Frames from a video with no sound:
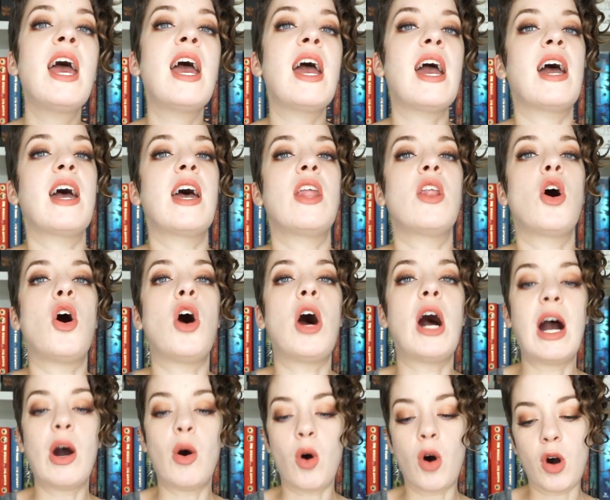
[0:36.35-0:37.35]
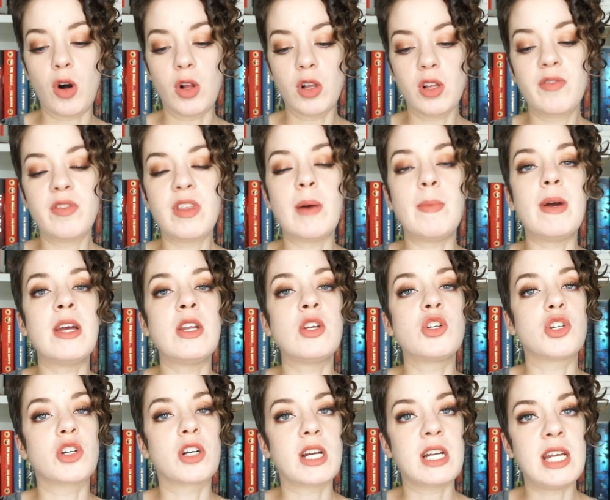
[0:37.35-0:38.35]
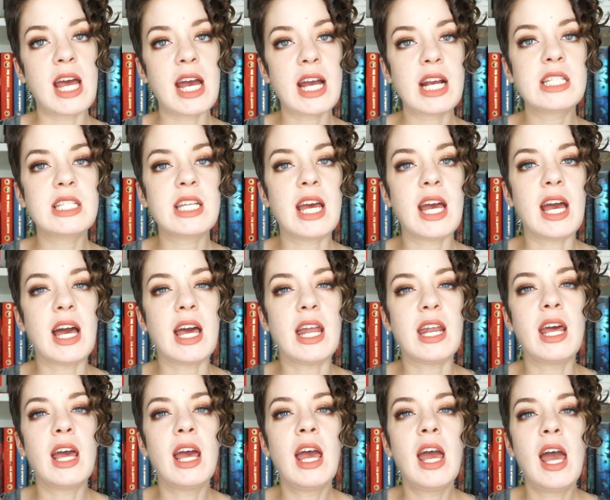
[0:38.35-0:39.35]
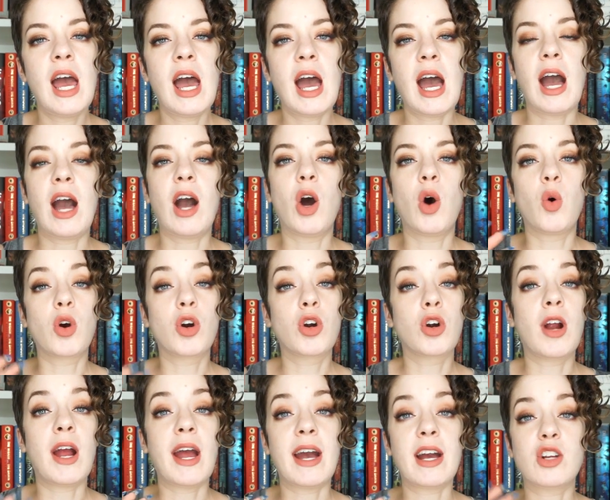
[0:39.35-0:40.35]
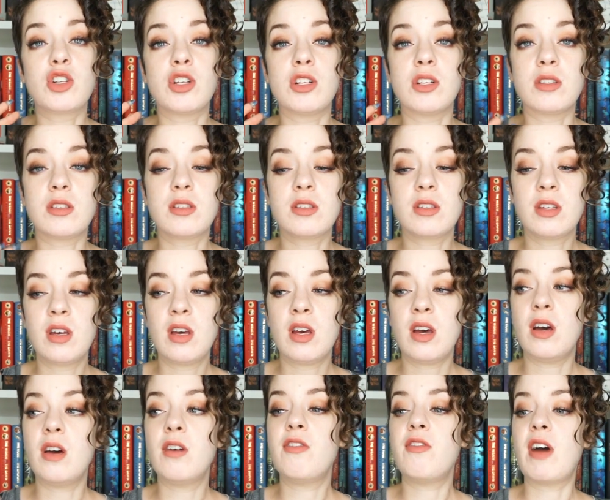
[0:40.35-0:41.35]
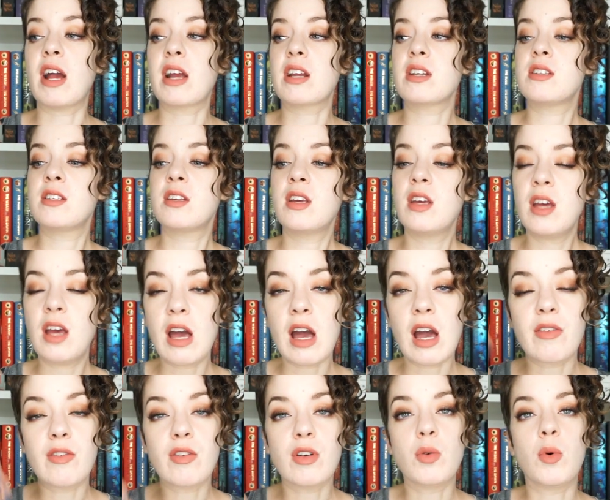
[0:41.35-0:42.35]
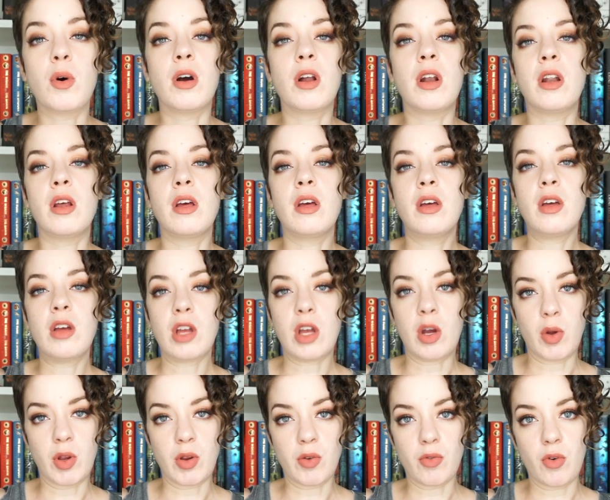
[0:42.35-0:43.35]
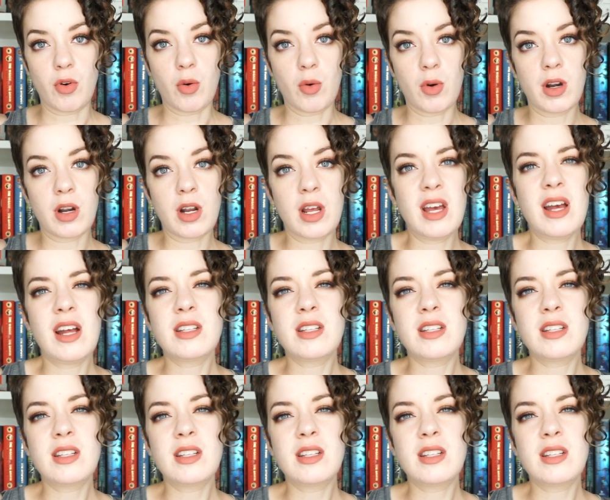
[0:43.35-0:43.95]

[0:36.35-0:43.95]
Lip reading: and how all of them interconnect and how her actions affect everyone going forward.